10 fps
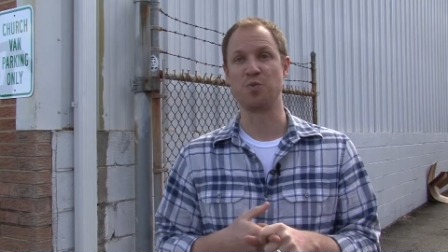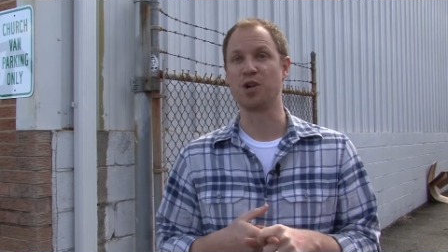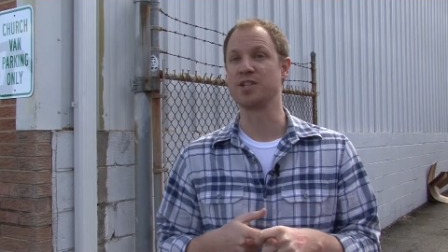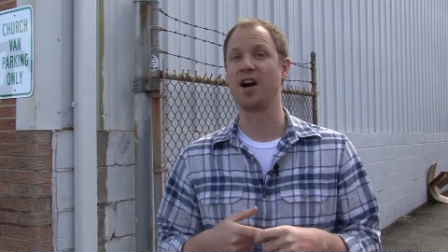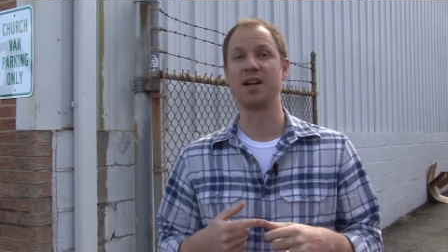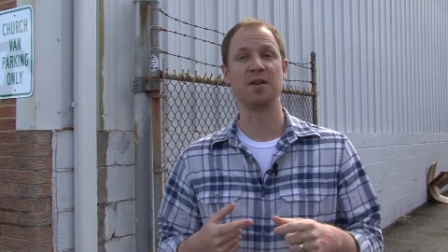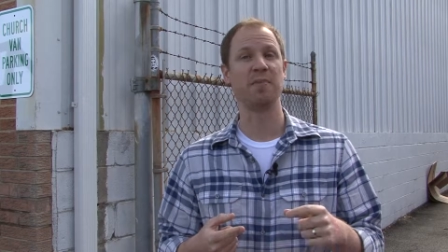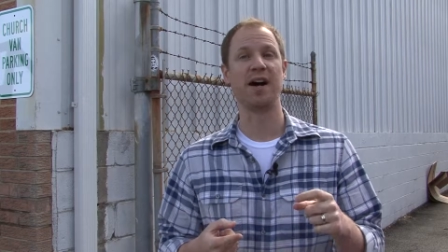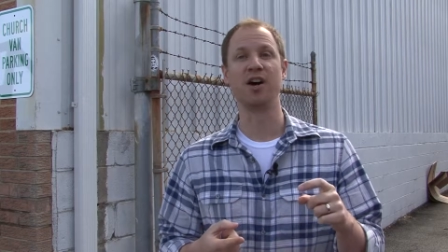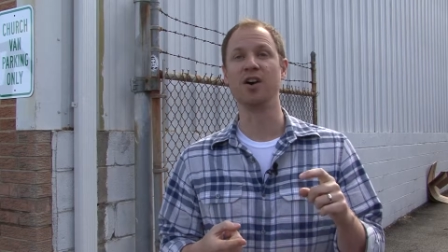We're talking
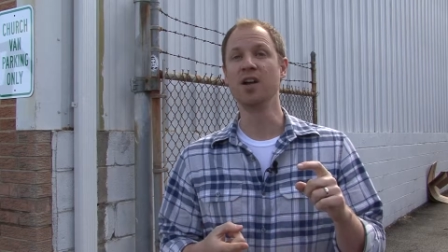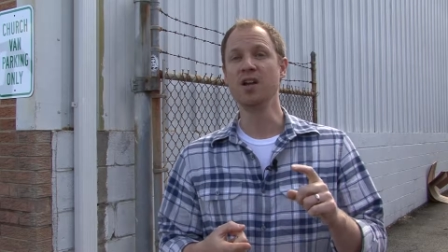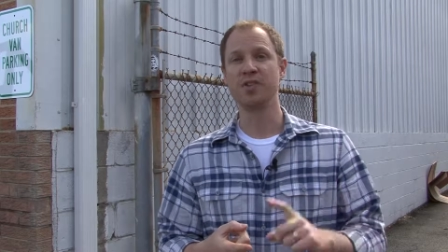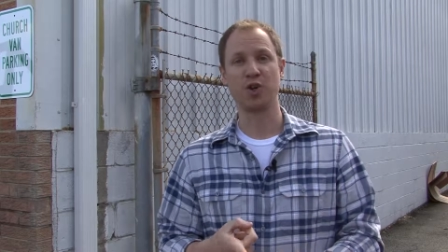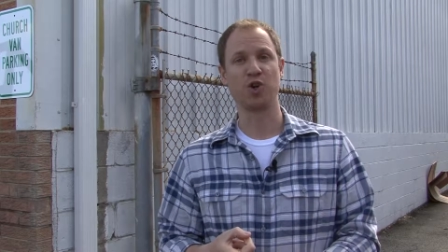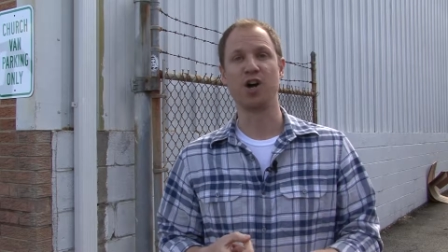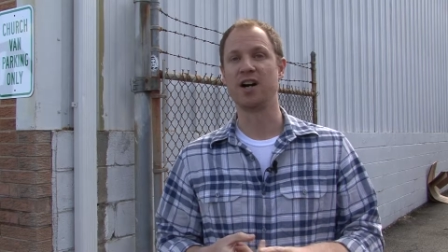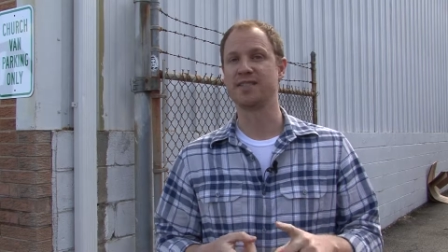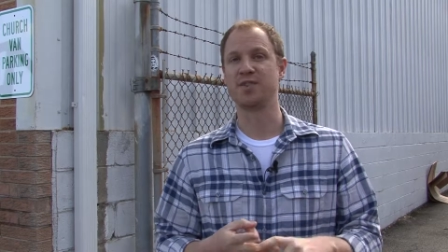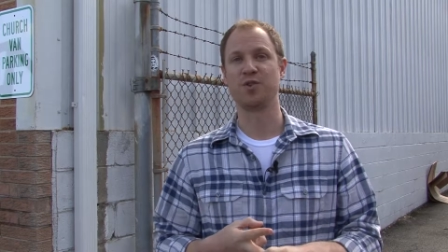about the
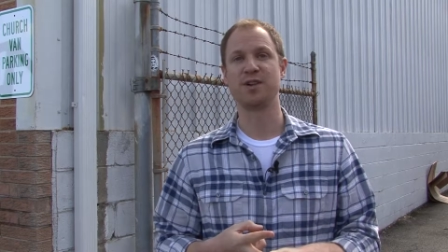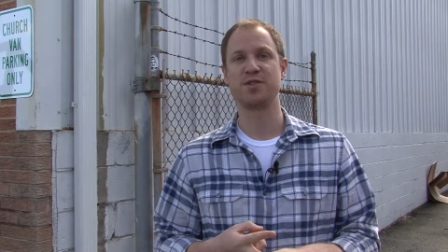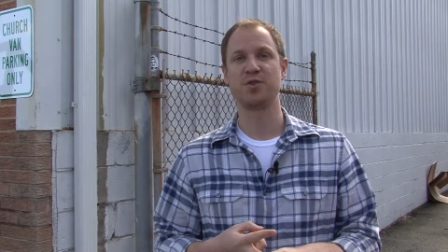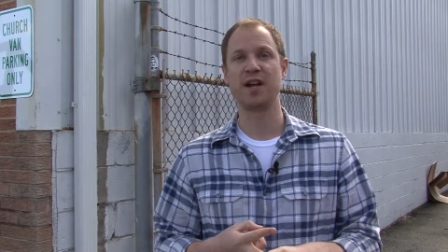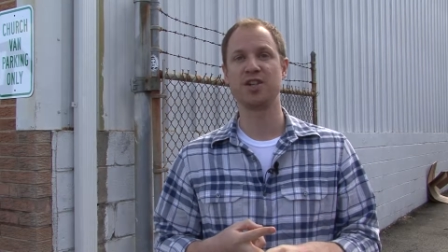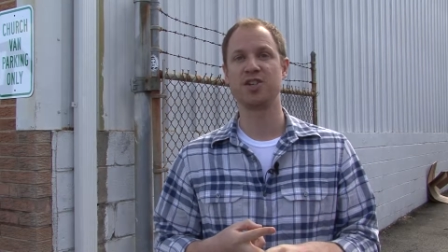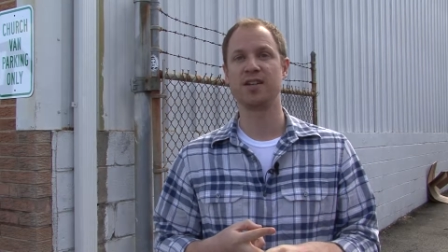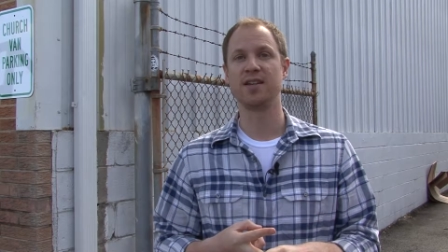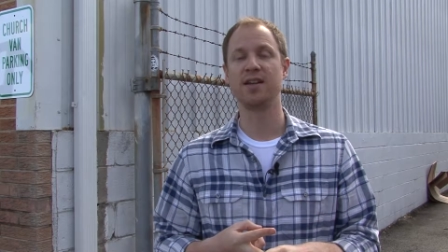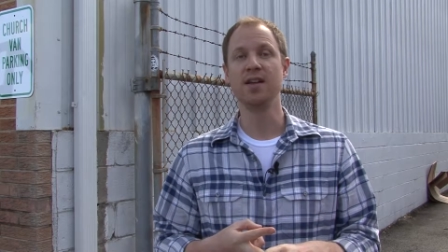cross and the
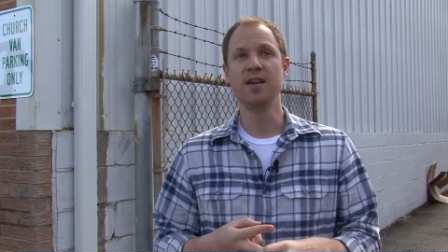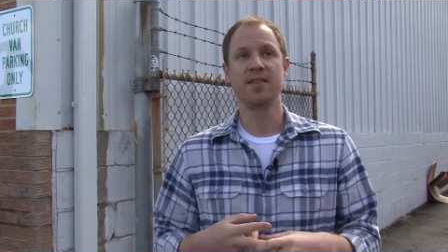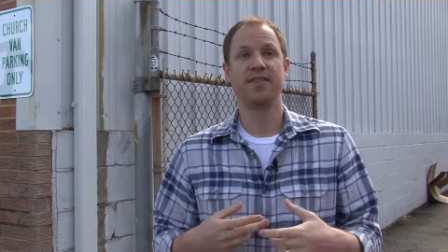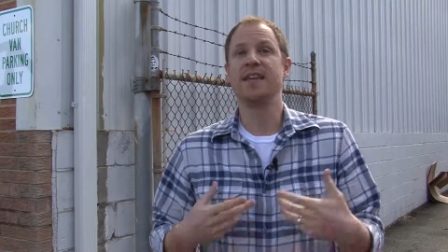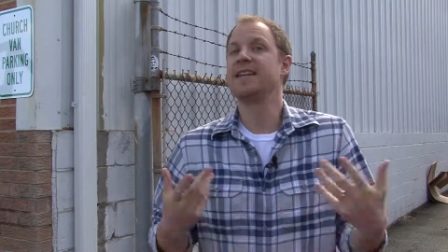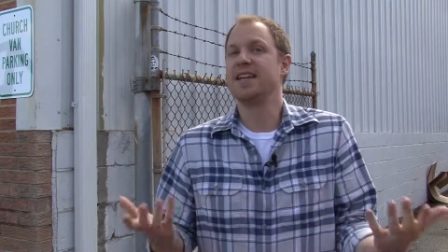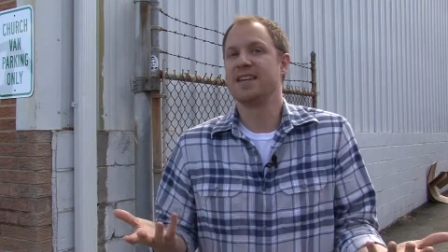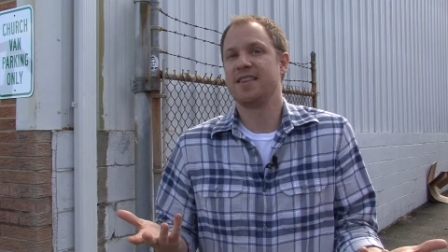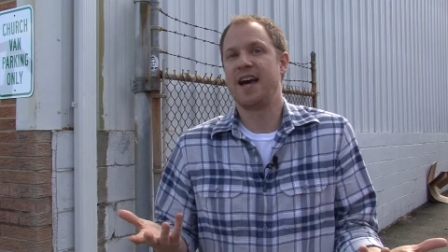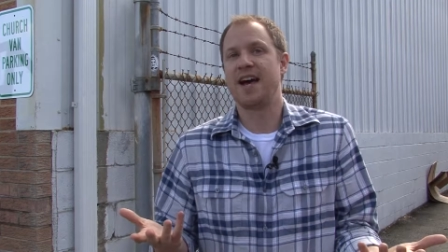resurrection,
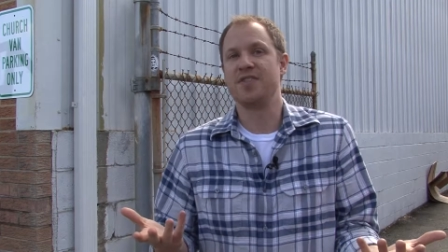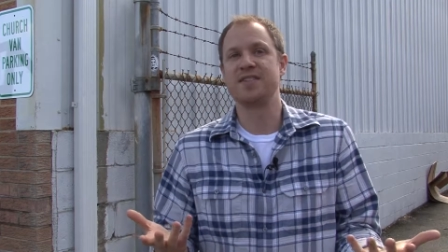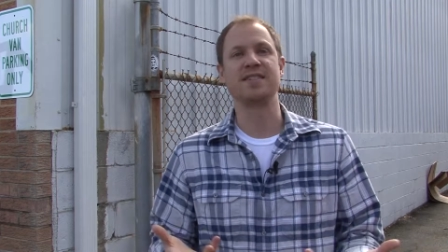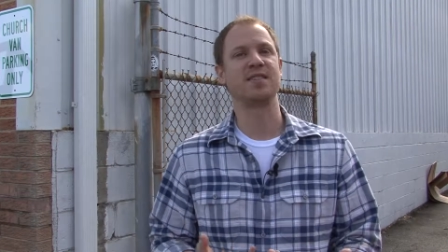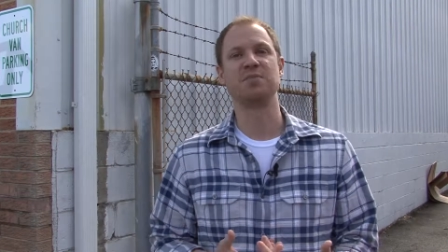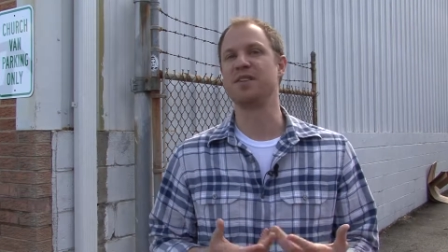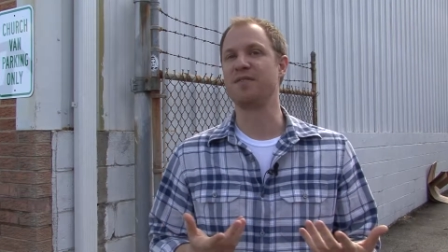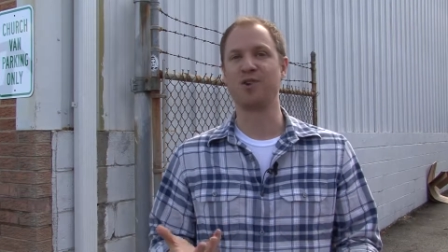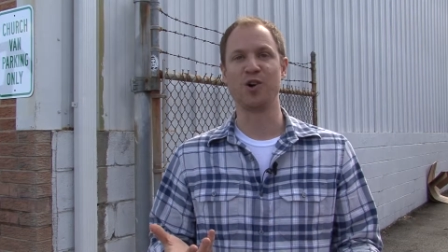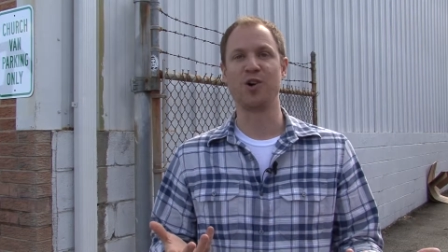thinking that this is something
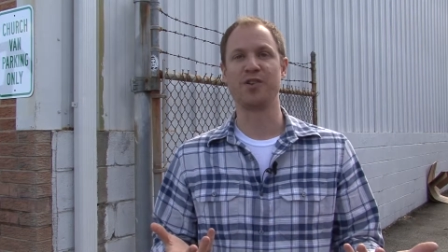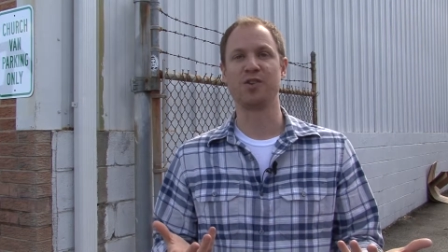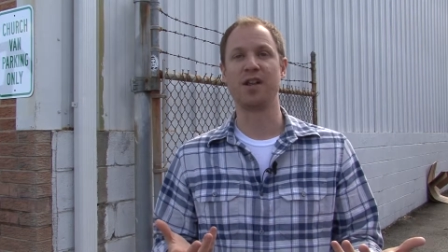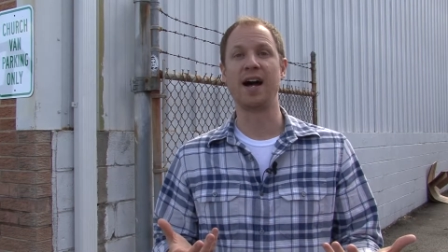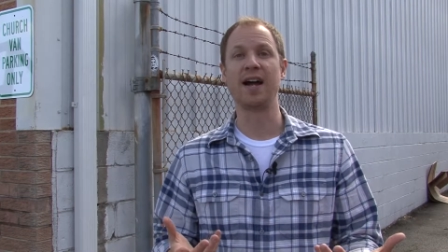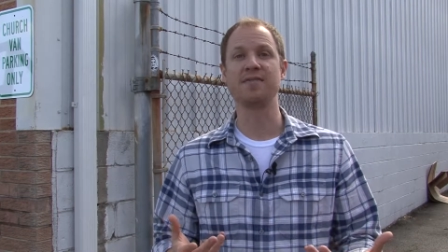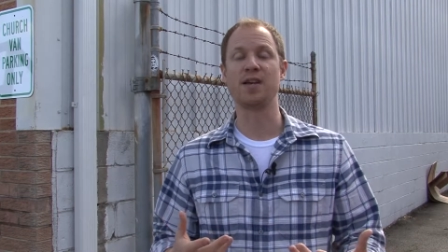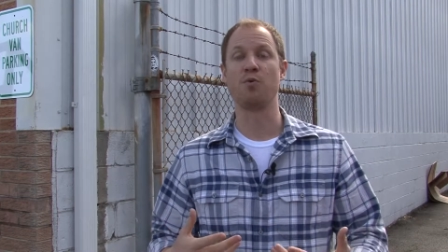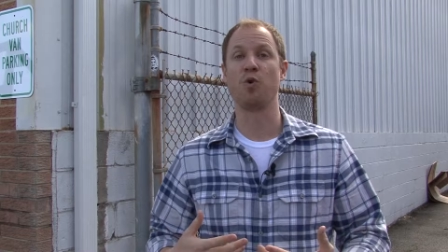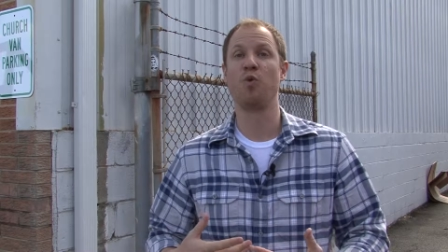they've heard all their lives,
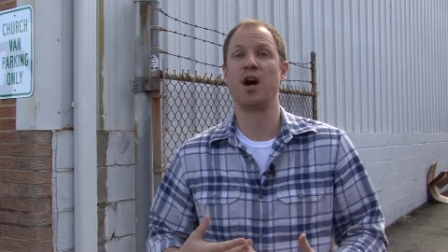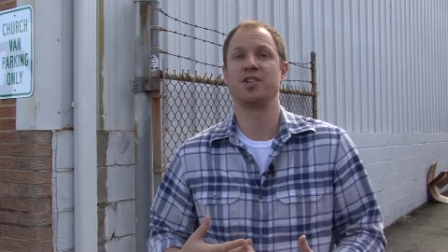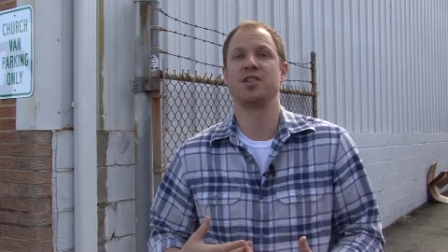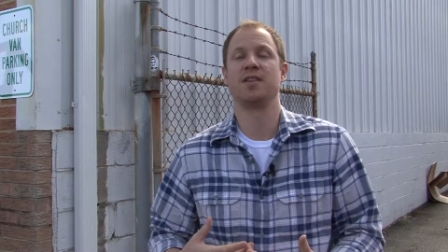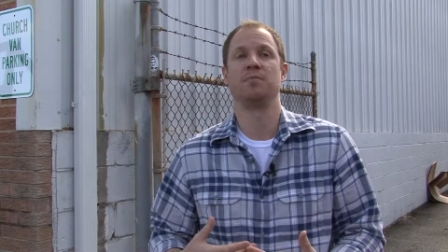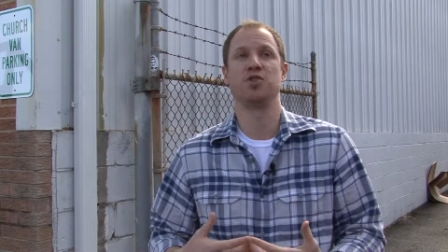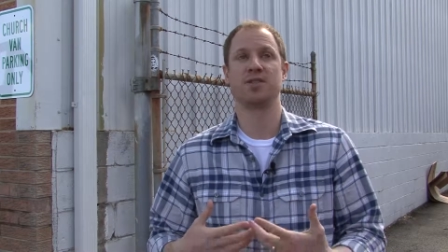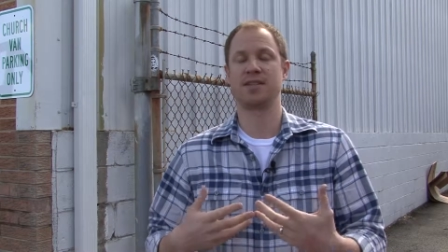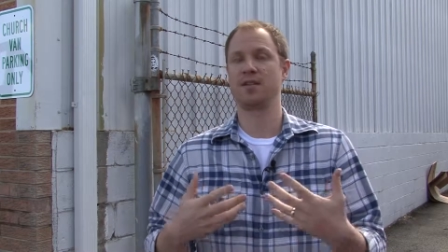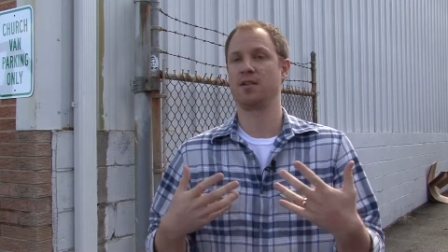and we're watching them just